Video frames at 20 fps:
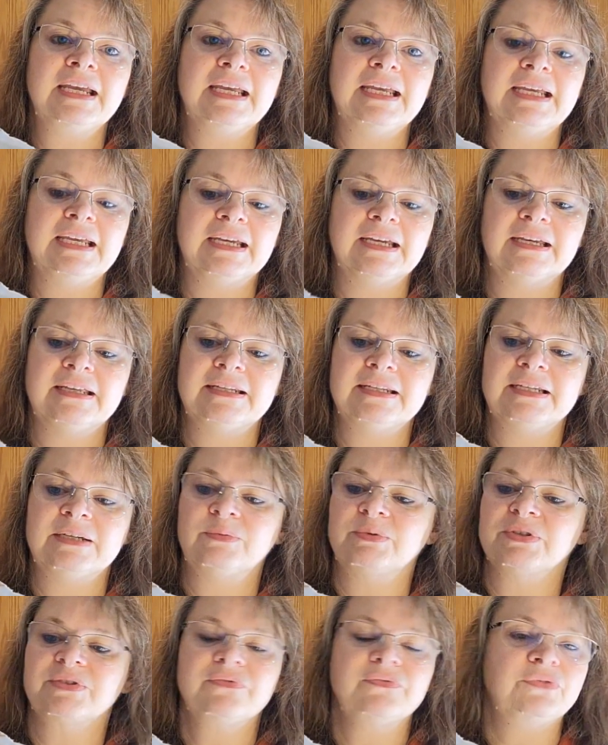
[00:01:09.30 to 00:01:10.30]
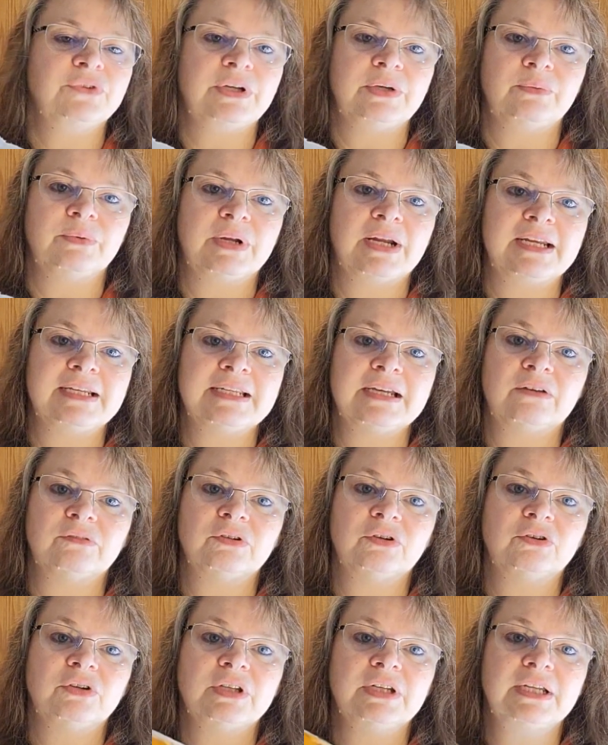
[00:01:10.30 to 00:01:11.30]
and it was free when I
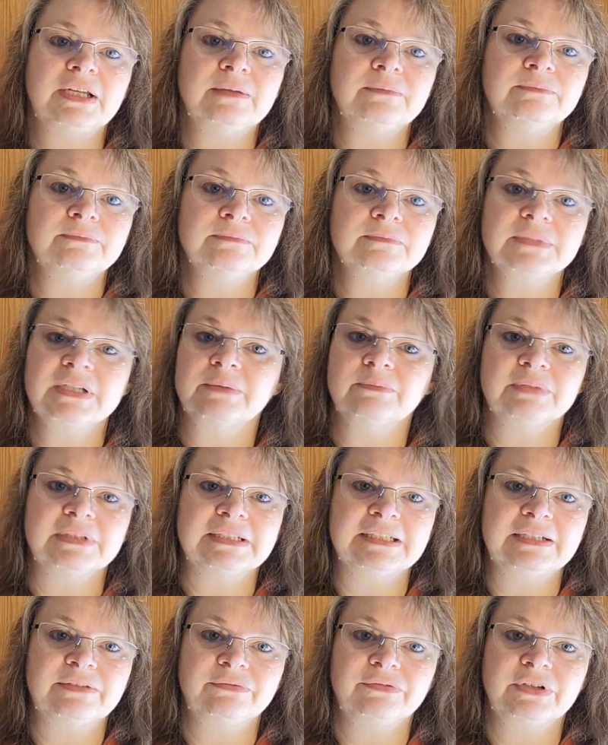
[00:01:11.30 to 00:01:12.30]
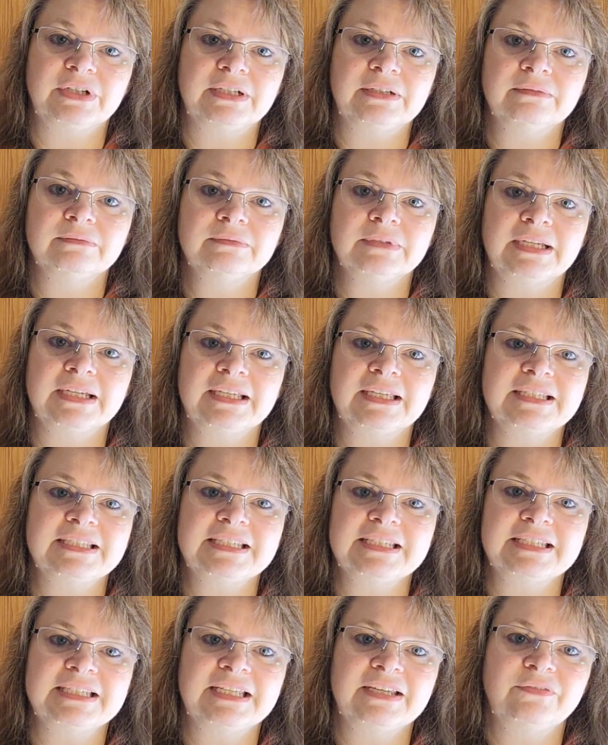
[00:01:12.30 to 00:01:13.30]
downloaded it, completely free. Like, it
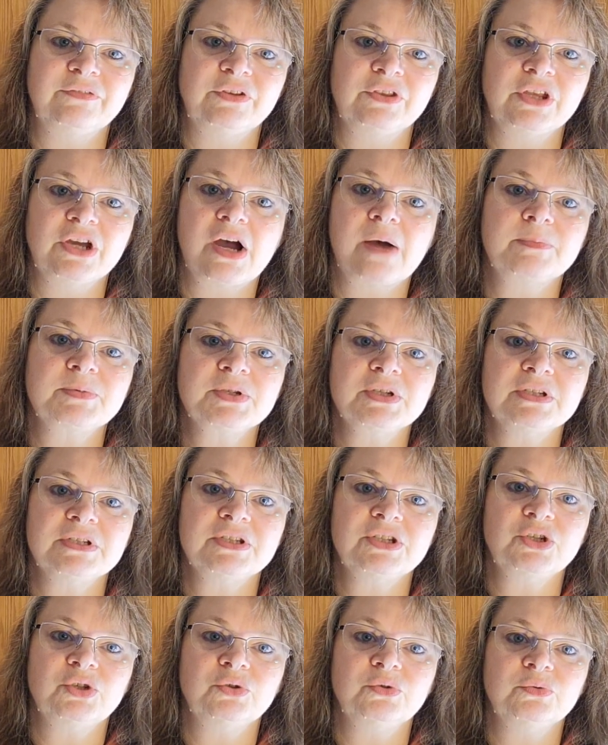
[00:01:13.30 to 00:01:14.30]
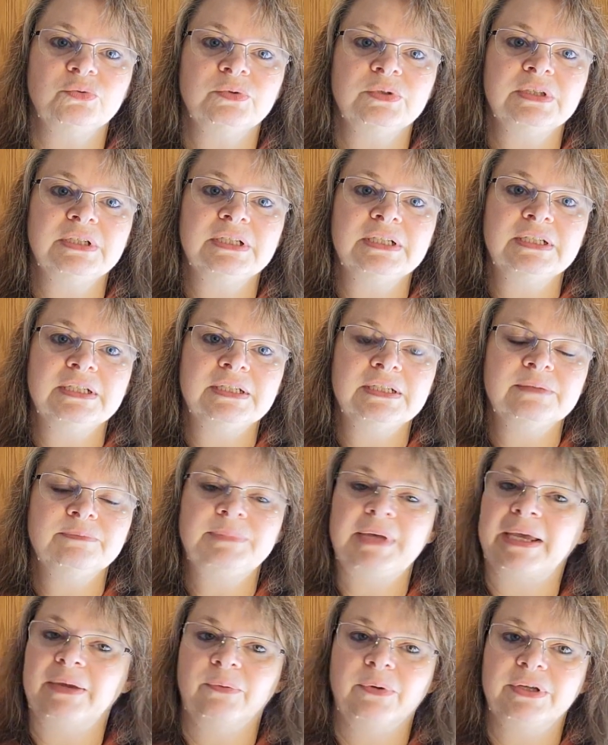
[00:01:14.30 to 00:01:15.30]
didn't give you the option to
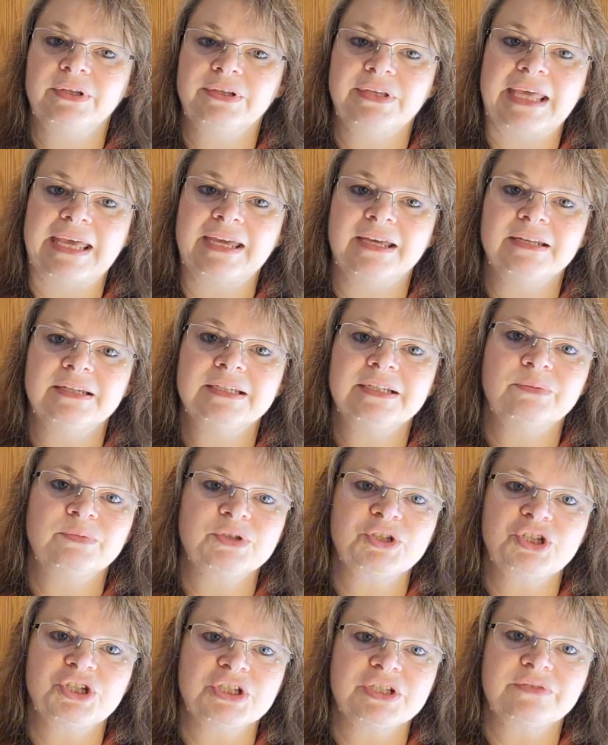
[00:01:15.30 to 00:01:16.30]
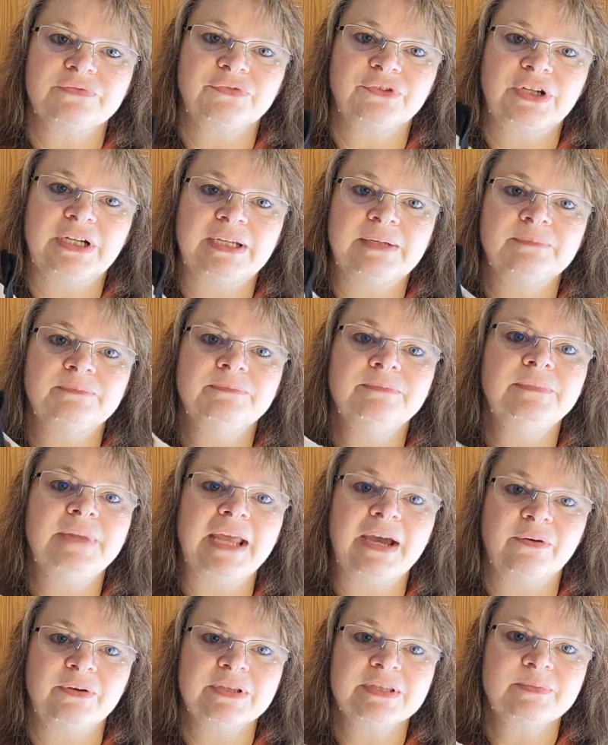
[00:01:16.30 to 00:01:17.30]
pay what you can. It was just free.
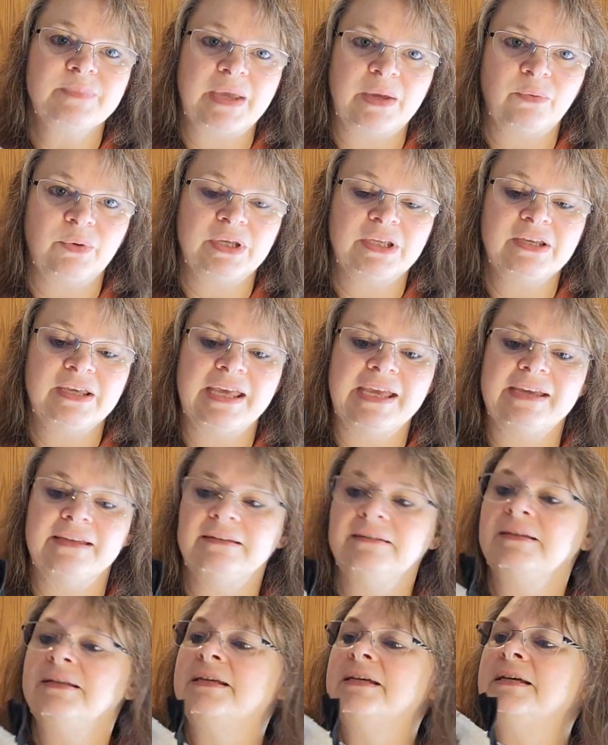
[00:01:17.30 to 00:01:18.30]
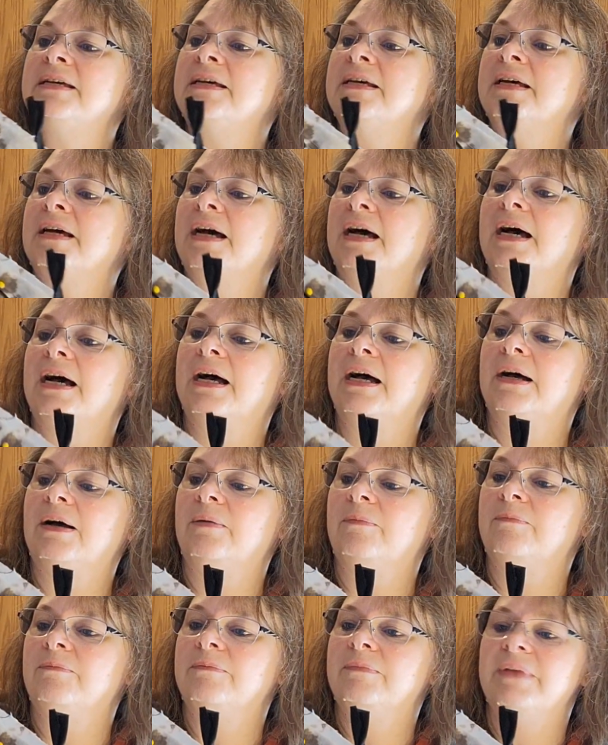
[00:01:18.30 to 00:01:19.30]
Now it's pay what you can.
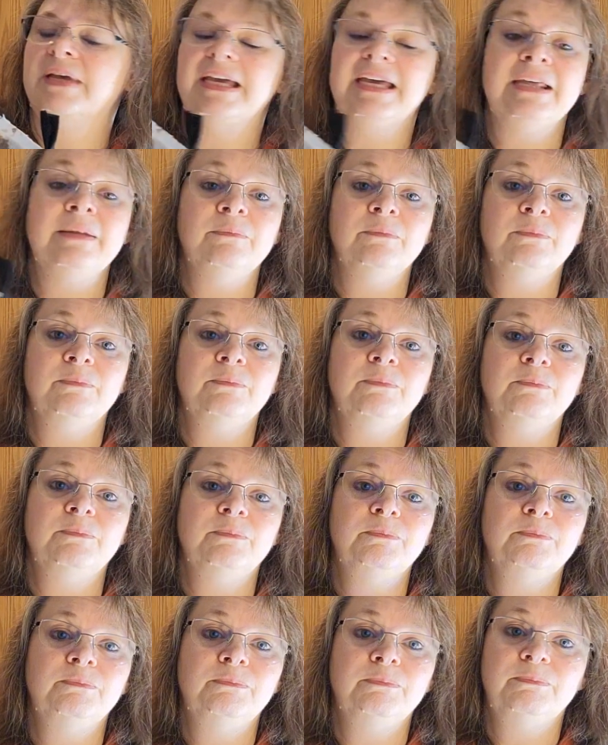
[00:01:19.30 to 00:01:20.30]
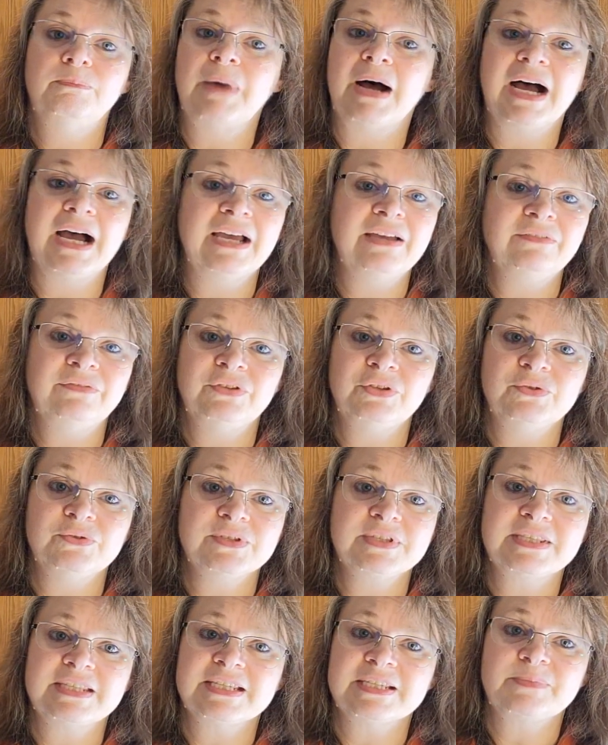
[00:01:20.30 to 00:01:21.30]
And I've
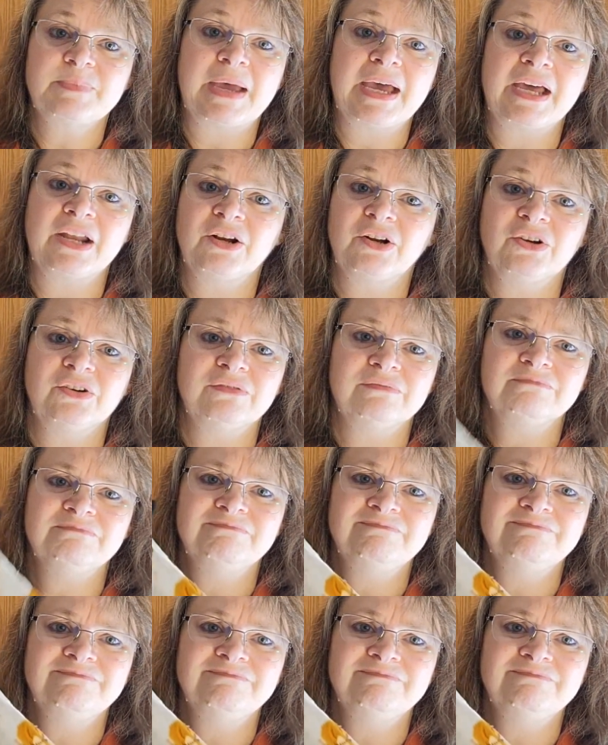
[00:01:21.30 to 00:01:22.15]
used this pattern